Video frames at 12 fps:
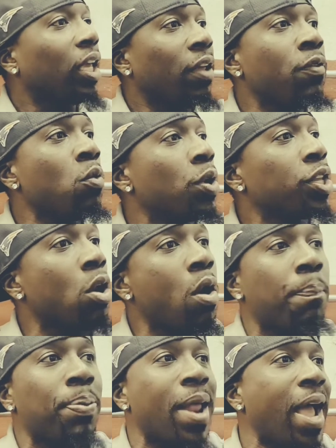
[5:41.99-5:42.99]
even when
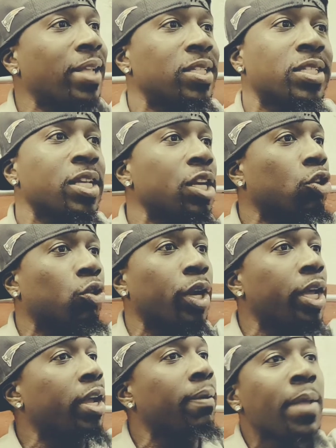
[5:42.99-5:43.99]
your appliances in the
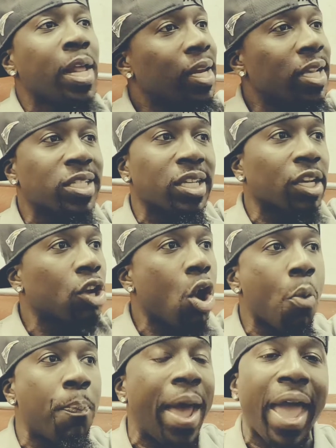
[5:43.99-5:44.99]
crib, listen,
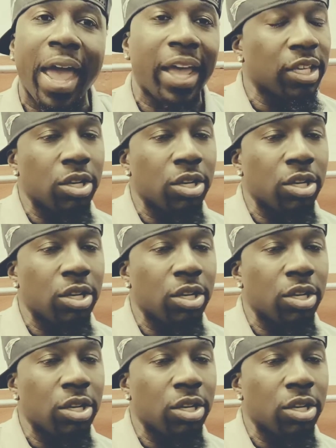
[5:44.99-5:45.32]
go bad.